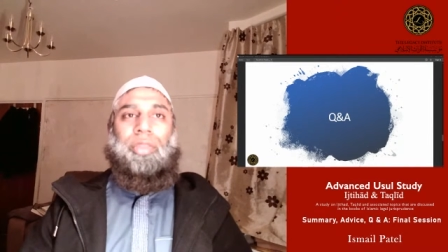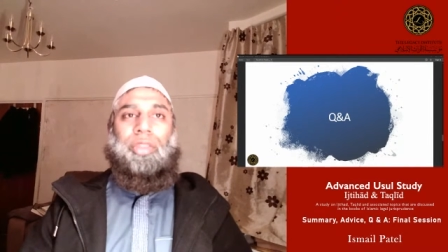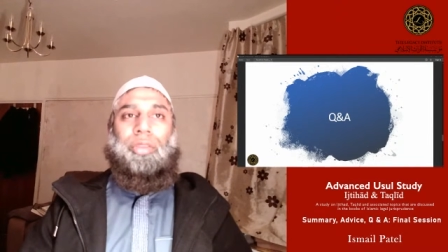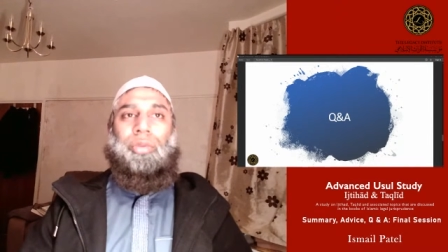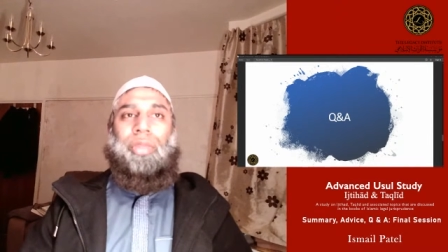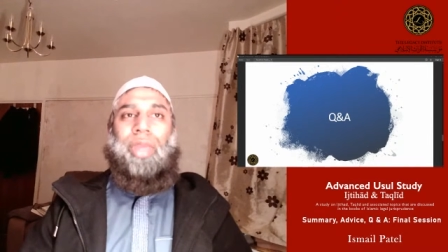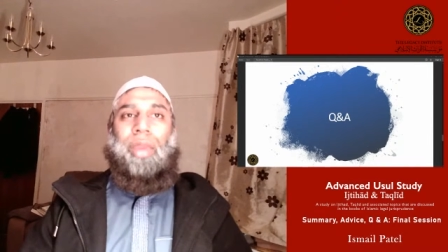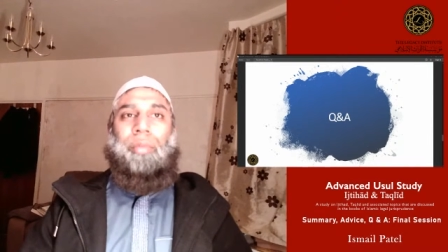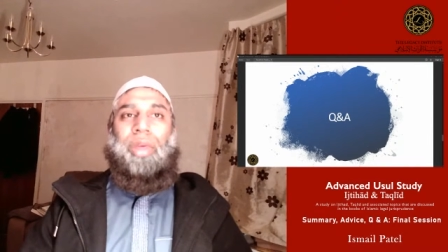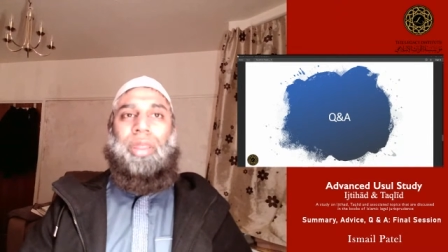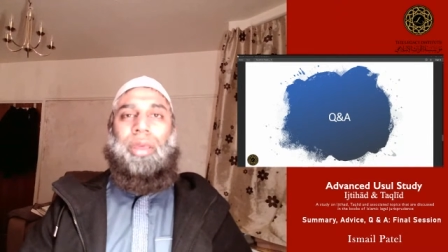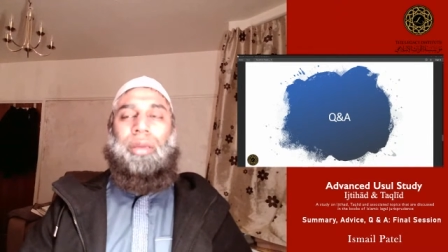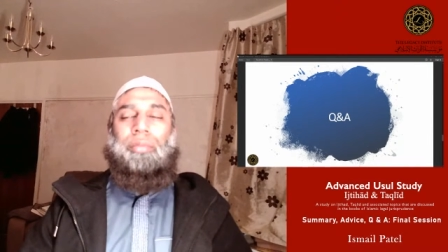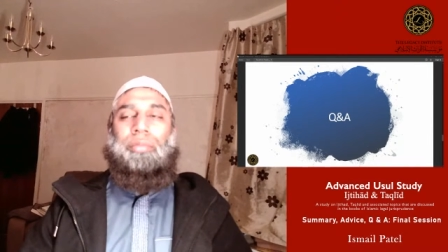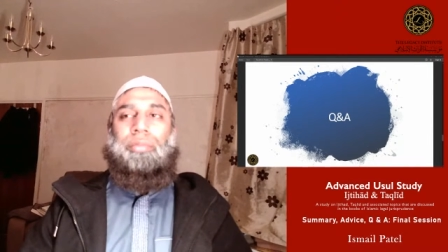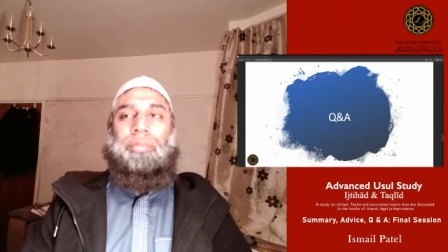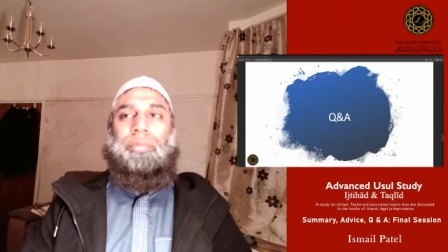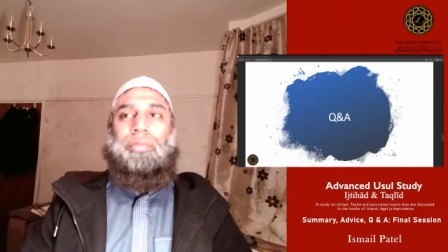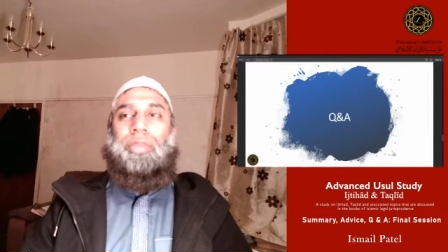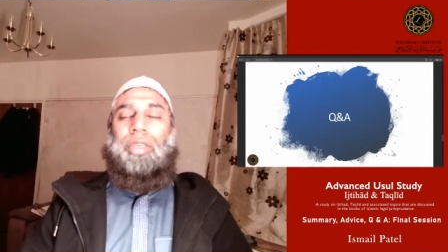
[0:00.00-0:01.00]

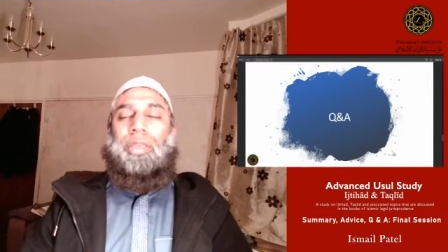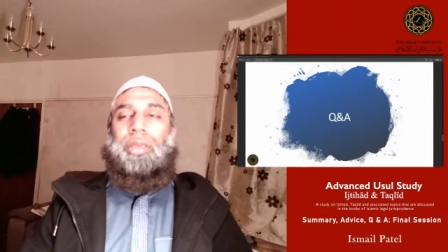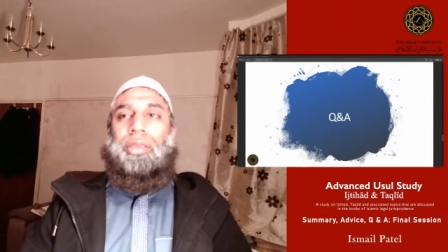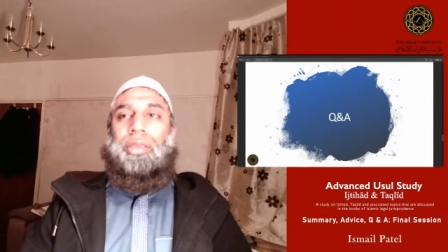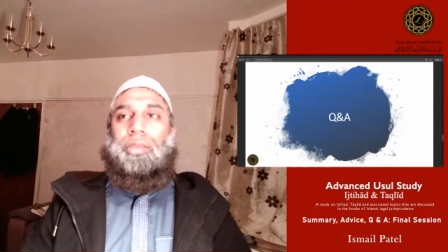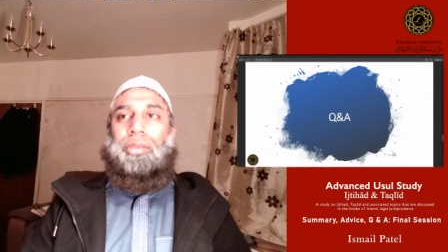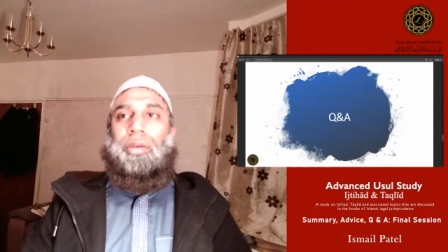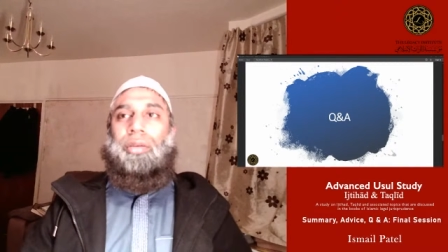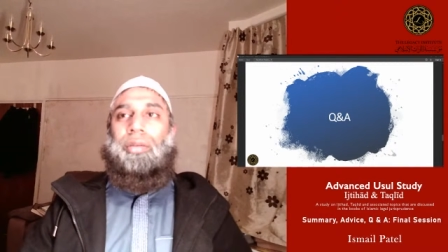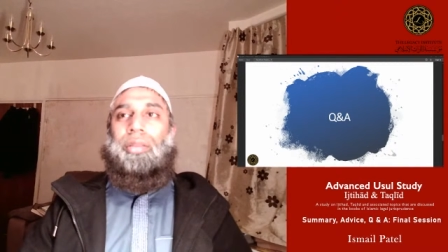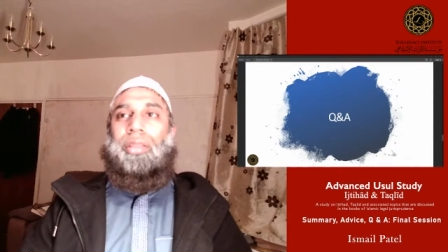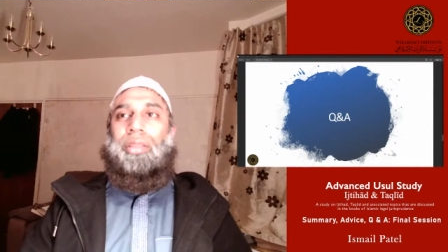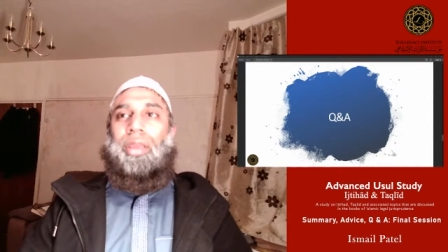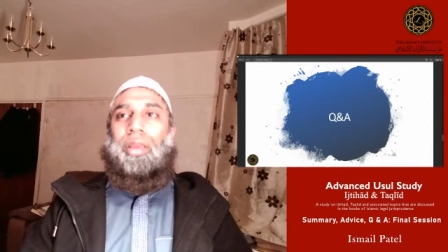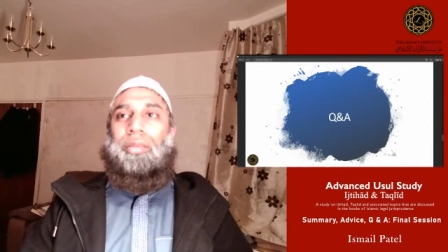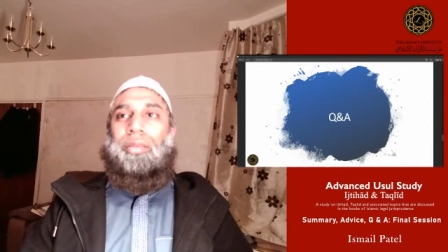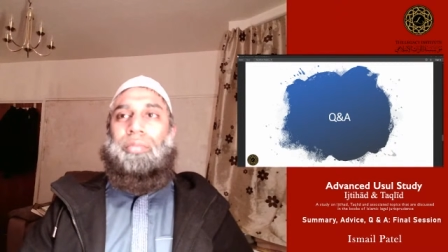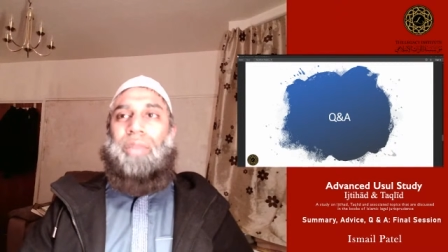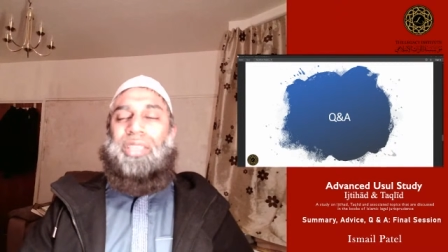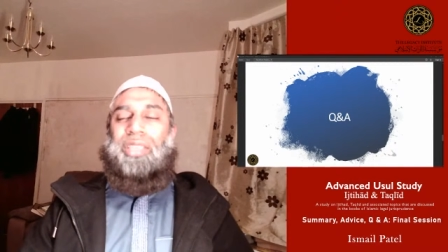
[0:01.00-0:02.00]
madhab. So
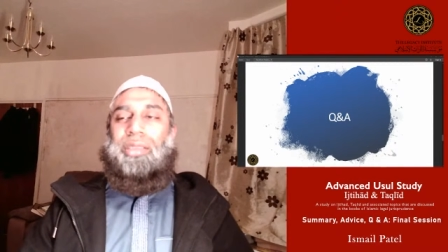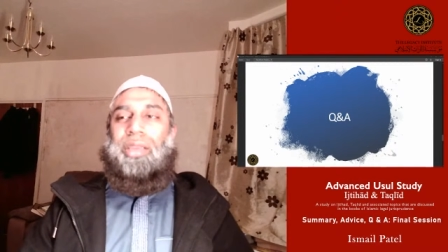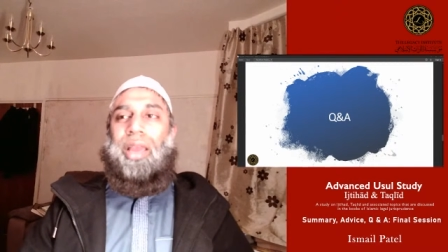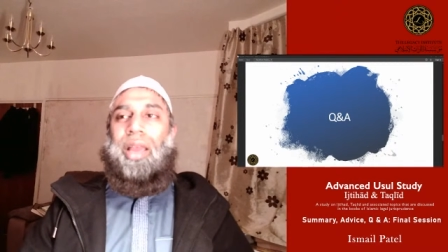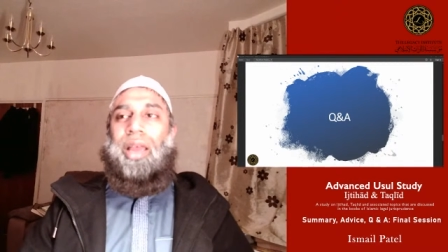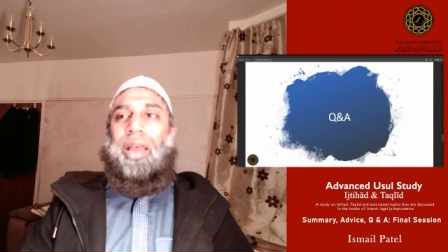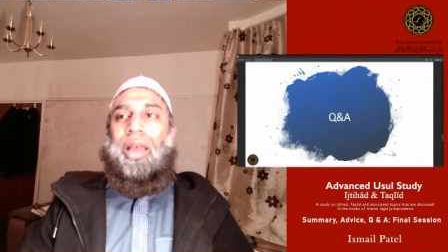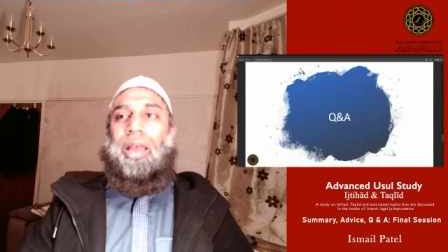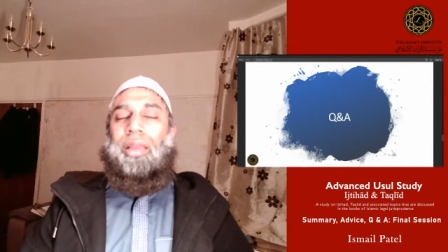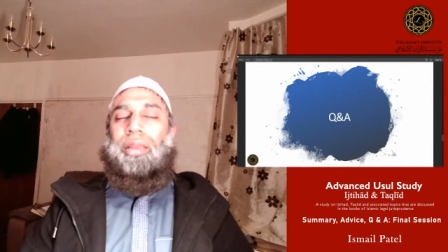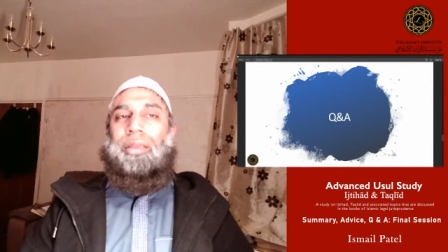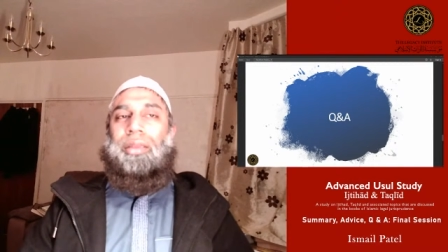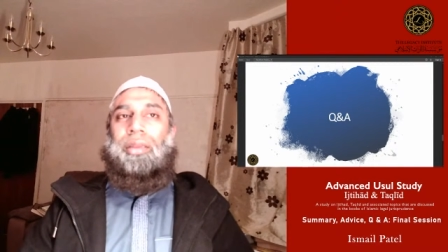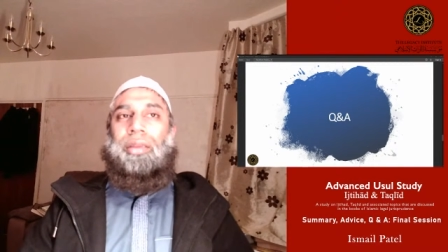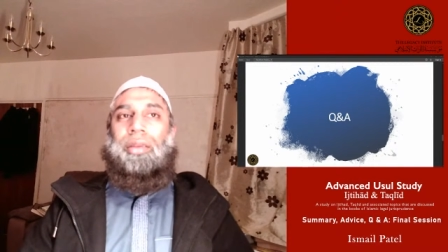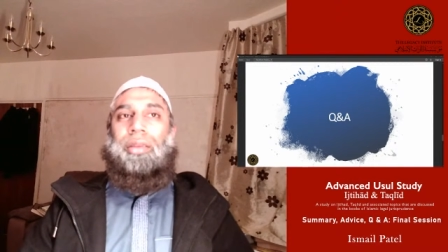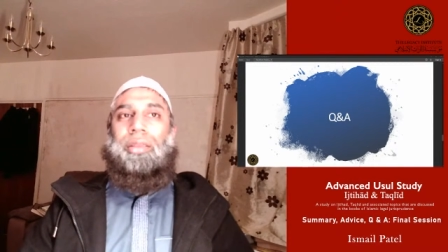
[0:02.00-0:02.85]
the maslahah,